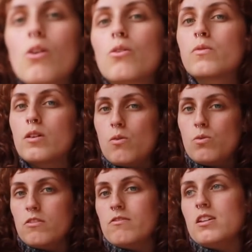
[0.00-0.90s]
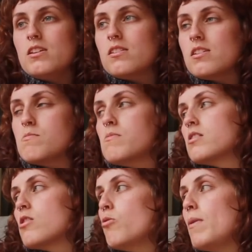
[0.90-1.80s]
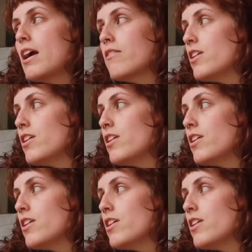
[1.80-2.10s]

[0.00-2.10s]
over all of this whole bag